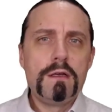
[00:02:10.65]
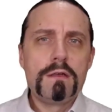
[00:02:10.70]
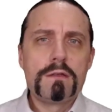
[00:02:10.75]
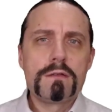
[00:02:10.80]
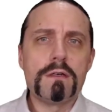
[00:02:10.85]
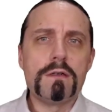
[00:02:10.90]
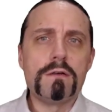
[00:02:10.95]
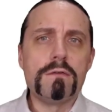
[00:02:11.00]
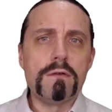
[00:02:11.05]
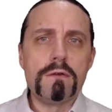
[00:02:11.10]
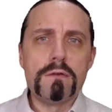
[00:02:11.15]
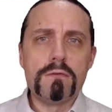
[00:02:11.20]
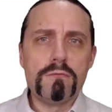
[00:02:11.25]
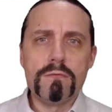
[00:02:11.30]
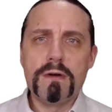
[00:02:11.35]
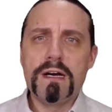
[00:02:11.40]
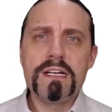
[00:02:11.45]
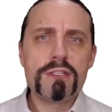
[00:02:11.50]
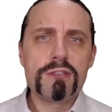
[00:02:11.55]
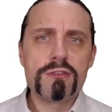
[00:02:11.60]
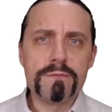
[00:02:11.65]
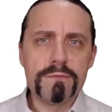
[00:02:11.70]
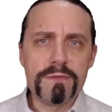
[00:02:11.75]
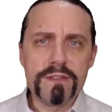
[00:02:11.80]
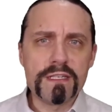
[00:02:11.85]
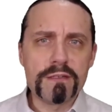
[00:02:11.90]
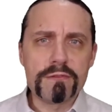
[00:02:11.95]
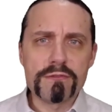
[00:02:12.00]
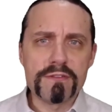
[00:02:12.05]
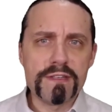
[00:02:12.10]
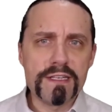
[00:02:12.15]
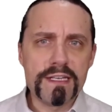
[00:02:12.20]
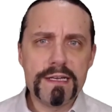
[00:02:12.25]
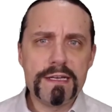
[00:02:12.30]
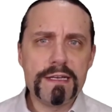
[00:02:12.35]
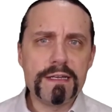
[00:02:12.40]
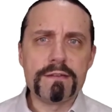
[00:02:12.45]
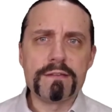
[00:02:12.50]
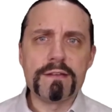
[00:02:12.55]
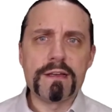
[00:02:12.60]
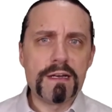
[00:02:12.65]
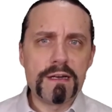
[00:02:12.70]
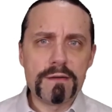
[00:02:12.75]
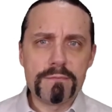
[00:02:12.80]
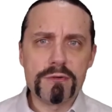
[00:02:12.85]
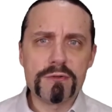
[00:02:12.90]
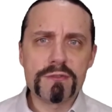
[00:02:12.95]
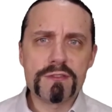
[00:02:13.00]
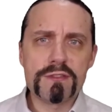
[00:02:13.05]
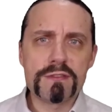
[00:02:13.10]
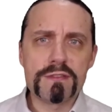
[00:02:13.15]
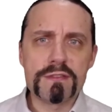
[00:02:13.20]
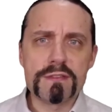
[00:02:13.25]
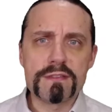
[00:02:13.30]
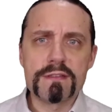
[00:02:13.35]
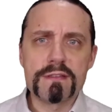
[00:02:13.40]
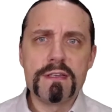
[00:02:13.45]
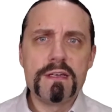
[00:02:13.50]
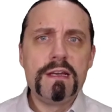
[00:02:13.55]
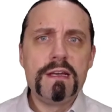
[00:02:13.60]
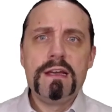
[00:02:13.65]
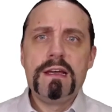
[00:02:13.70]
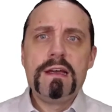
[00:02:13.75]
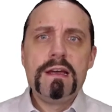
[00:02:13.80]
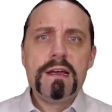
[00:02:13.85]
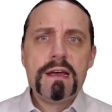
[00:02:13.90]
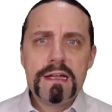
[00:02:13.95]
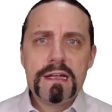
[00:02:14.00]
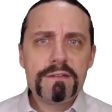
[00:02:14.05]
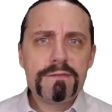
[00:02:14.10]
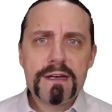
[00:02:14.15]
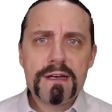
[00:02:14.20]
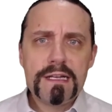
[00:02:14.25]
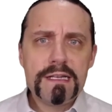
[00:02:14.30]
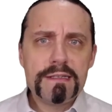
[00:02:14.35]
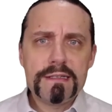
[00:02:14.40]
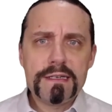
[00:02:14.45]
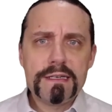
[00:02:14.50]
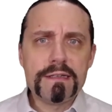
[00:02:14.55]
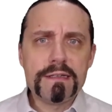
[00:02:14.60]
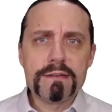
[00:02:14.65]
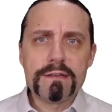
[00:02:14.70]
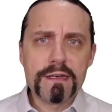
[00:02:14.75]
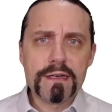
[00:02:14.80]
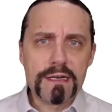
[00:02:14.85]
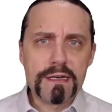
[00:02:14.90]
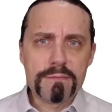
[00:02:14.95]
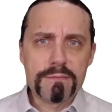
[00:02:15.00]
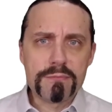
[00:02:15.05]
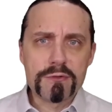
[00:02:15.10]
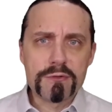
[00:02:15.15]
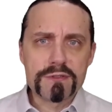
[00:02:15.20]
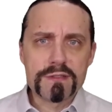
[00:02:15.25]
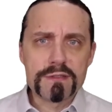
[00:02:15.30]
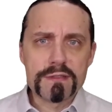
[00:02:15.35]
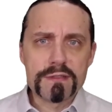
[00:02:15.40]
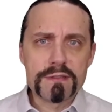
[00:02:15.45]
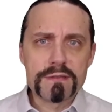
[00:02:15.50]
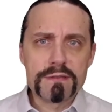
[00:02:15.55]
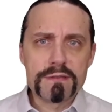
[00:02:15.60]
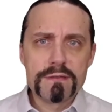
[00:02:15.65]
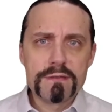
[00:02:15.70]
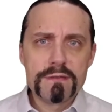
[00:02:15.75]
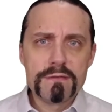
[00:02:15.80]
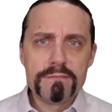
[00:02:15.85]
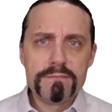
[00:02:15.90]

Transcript: So why should we create a hypothesis and validate a hypothesis?